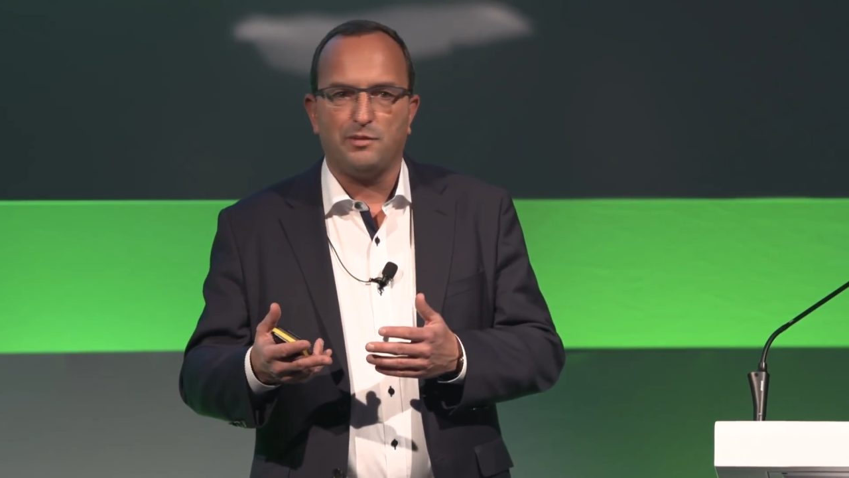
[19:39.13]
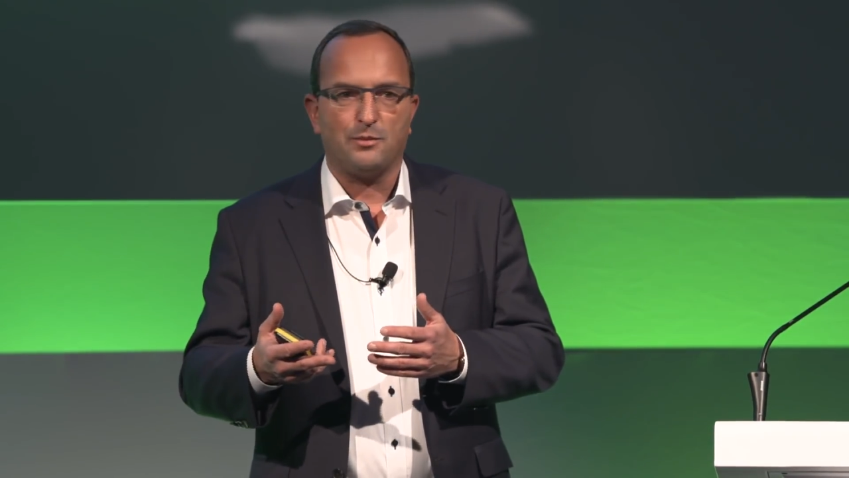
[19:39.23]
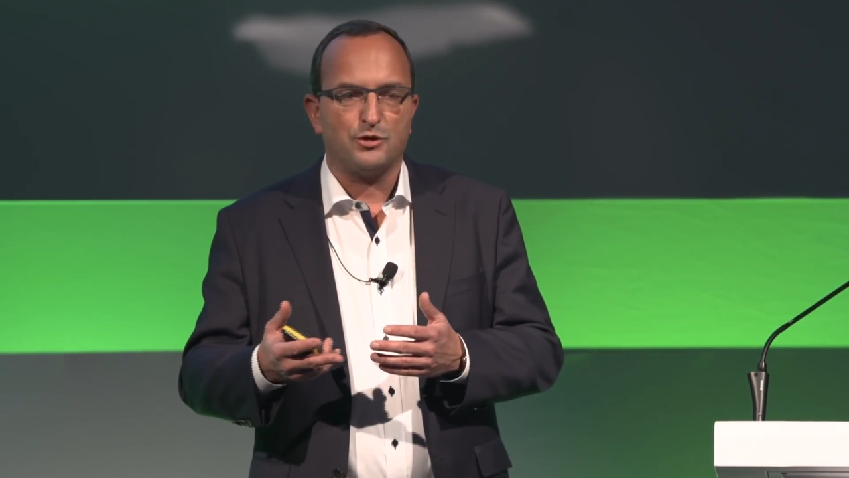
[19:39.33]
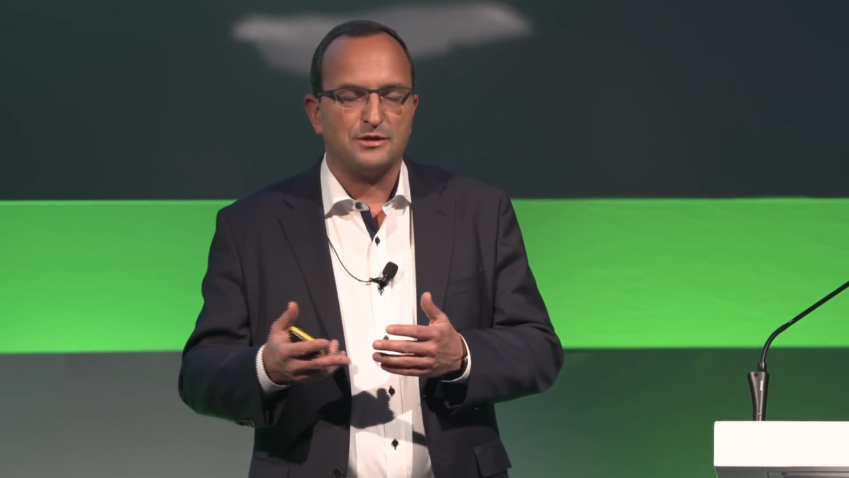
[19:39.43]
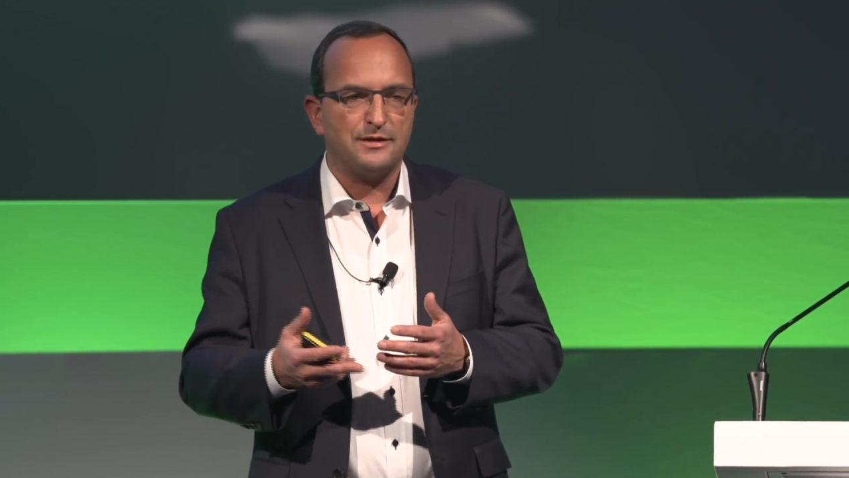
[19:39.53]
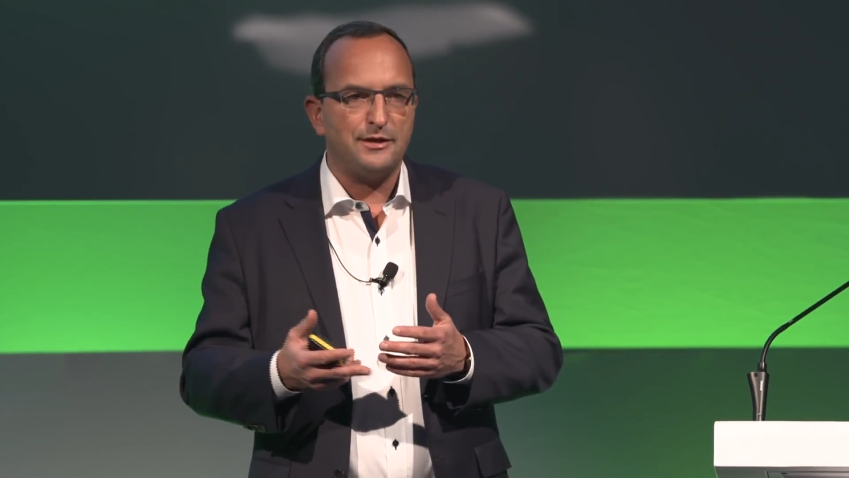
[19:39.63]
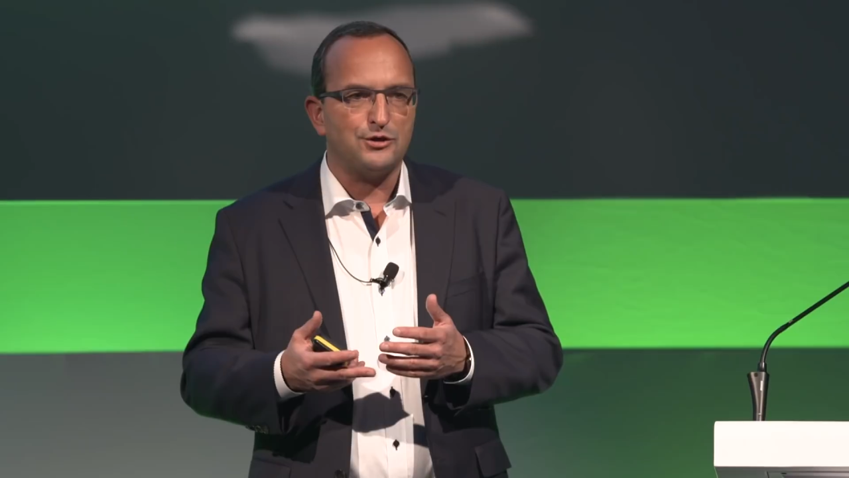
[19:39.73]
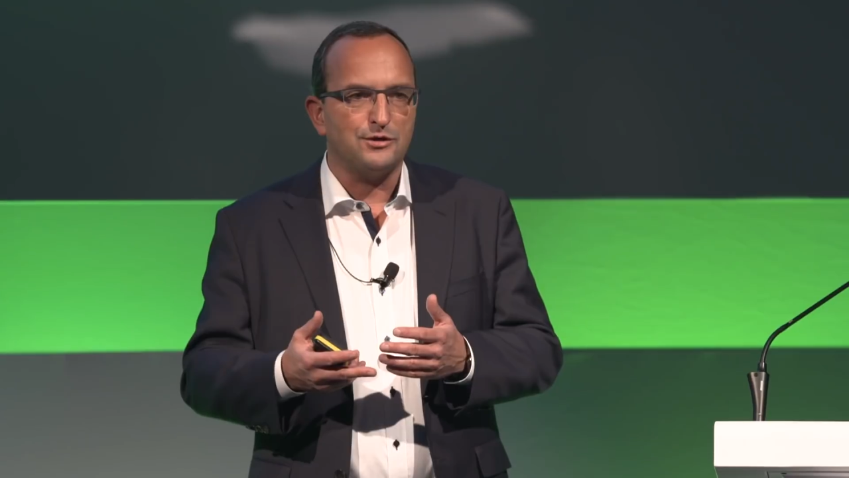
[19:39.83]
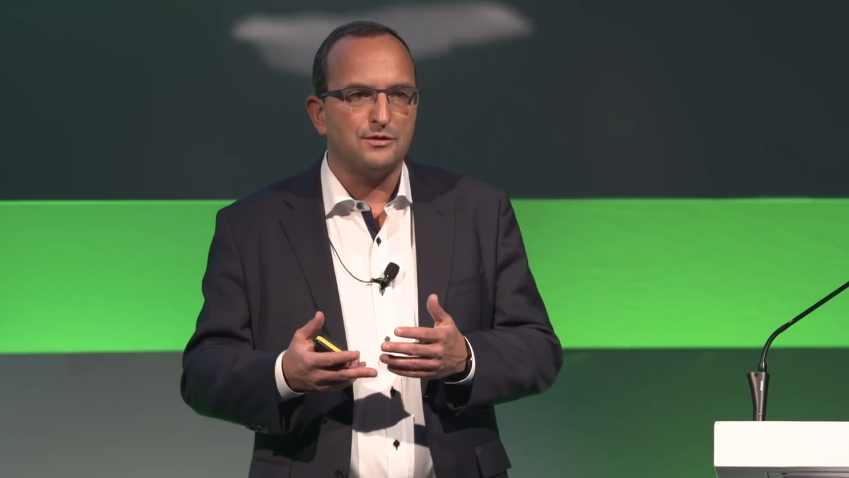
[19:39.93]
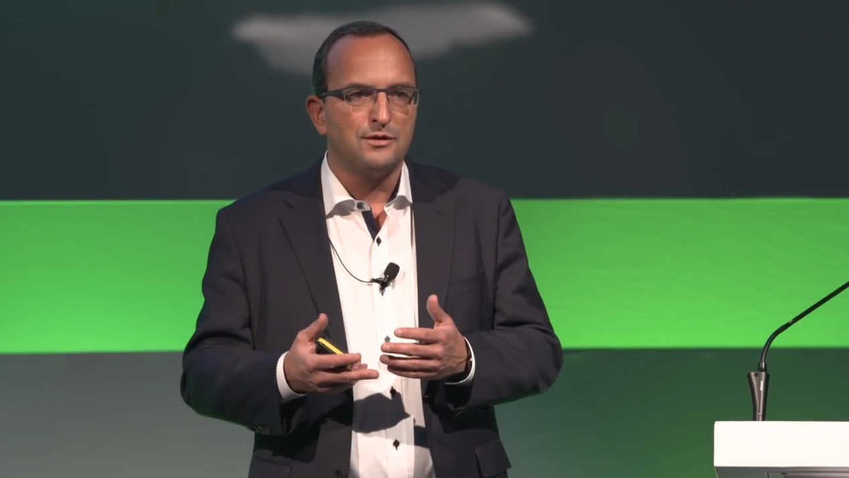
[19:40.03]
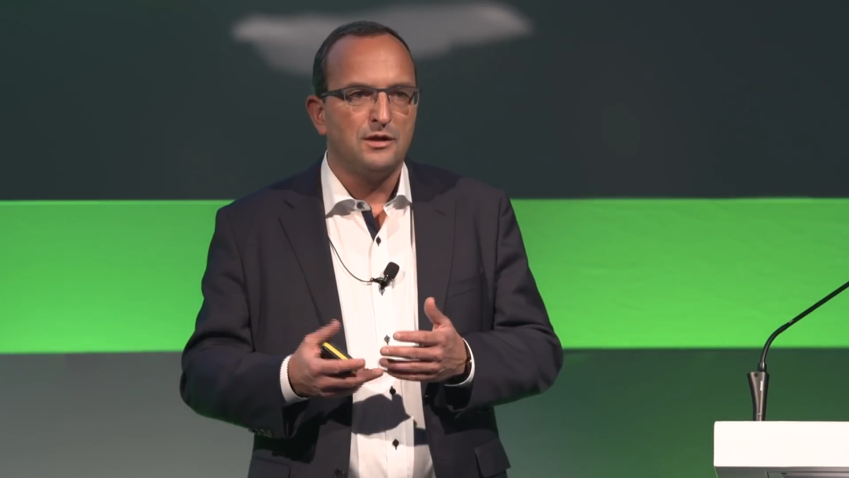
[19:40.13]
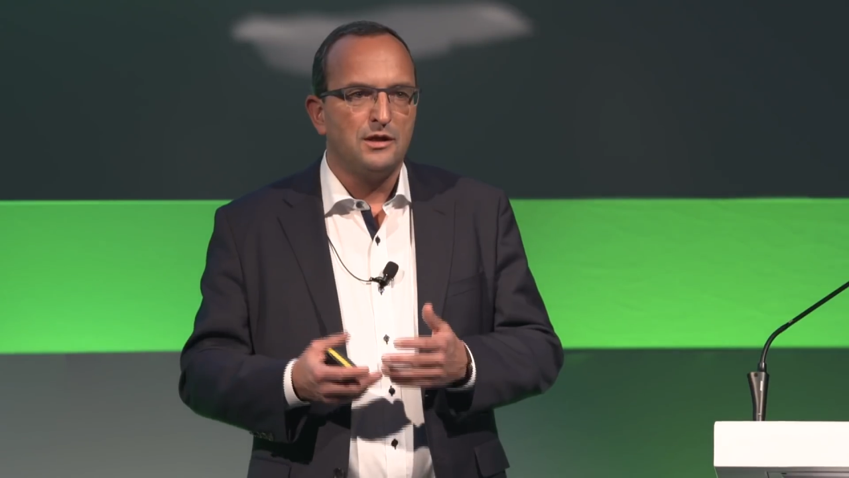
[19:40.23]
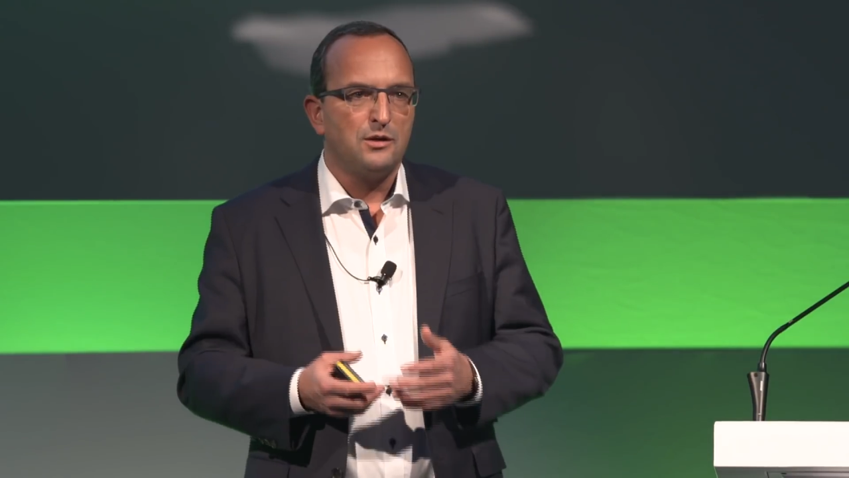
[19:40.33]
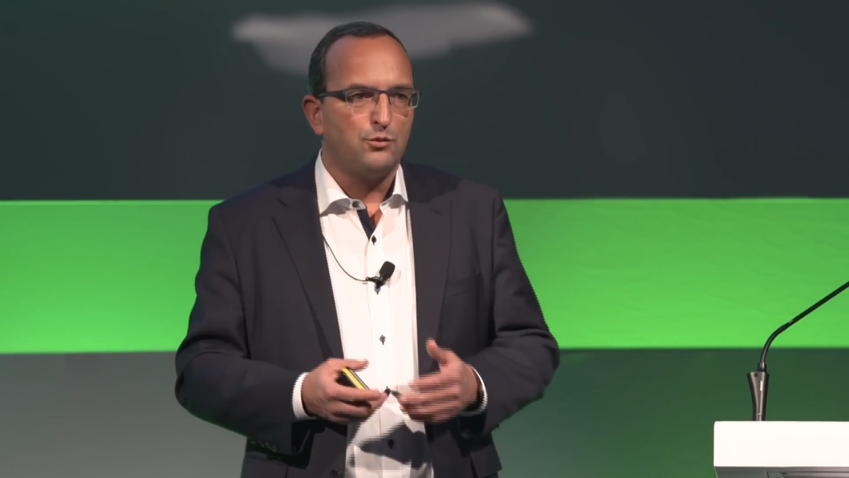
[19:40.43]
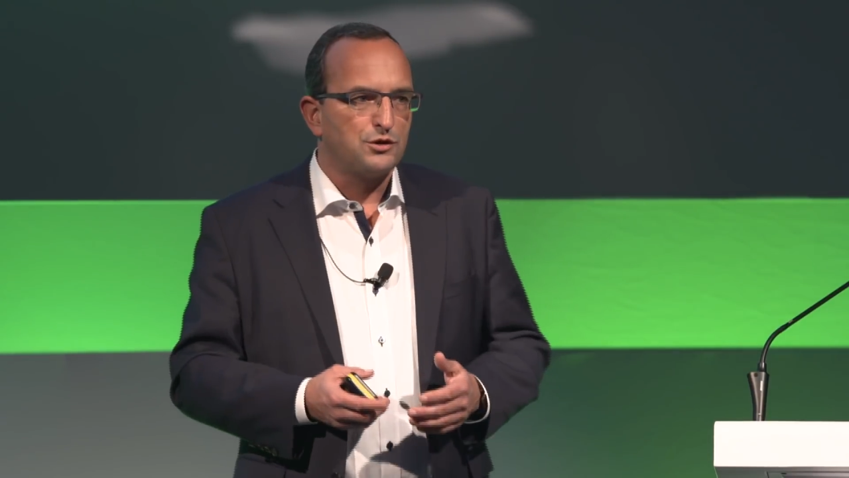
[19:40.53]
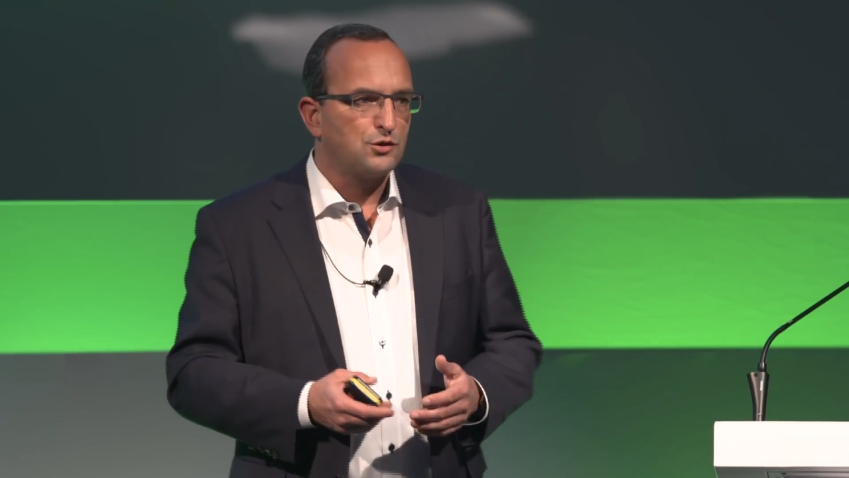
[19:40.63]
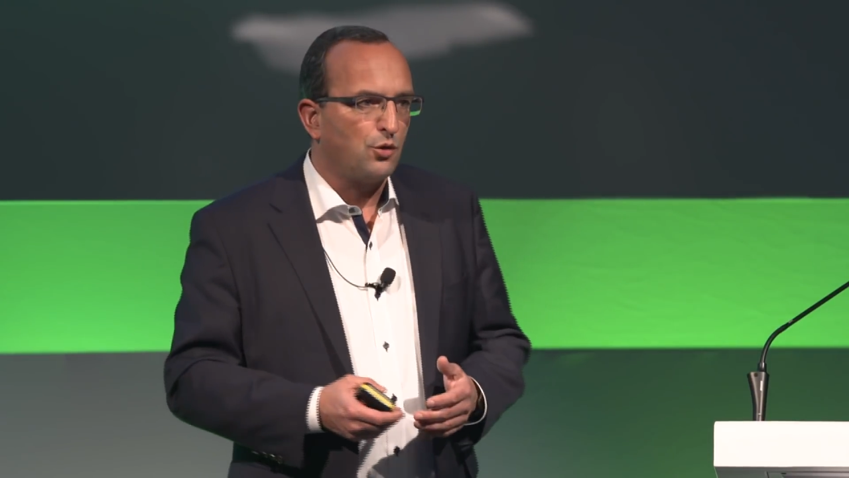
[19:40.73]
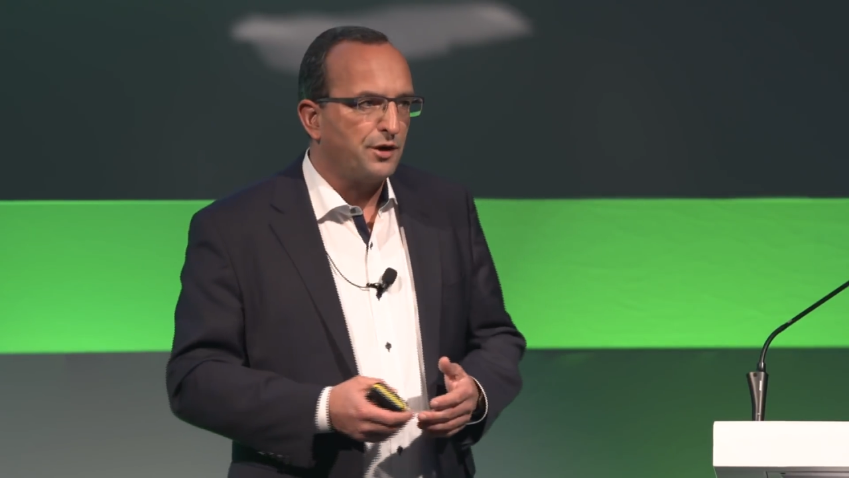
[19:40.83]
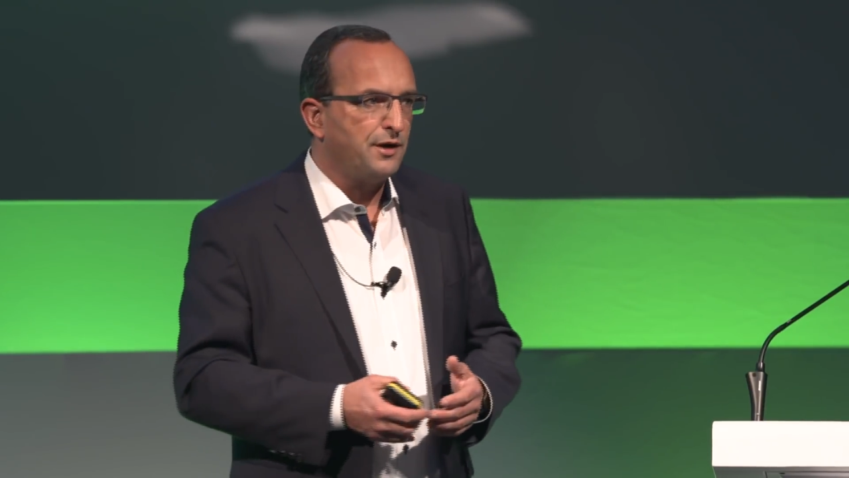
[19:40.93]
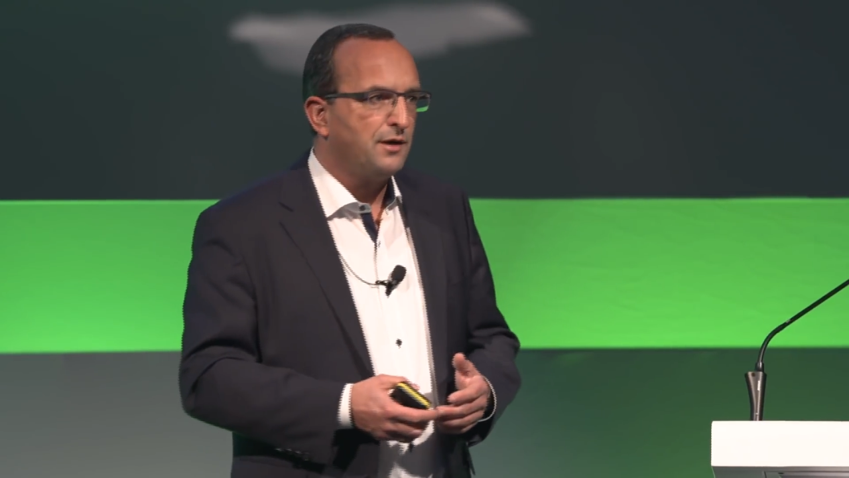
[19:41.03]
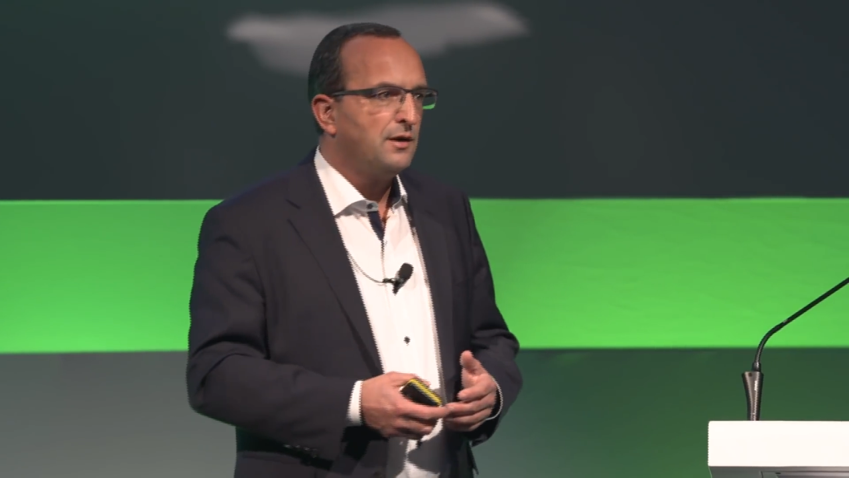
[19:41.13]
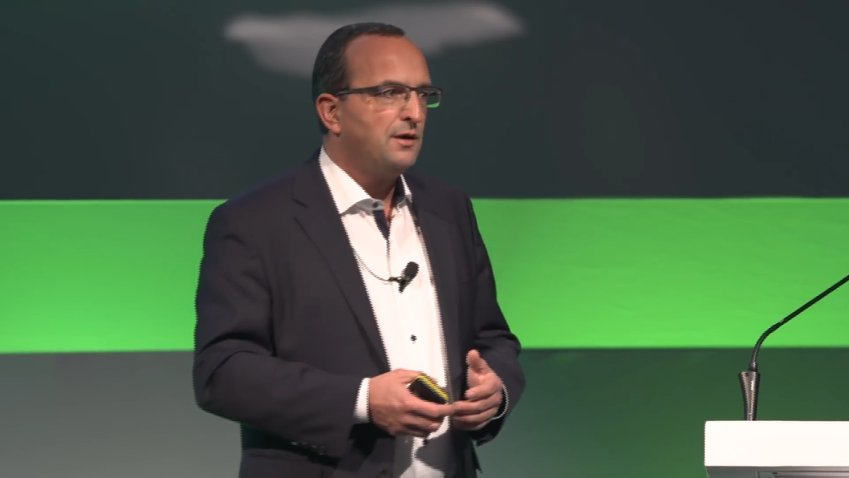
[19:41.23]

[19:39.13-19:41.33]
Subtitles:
my presentation, was talking,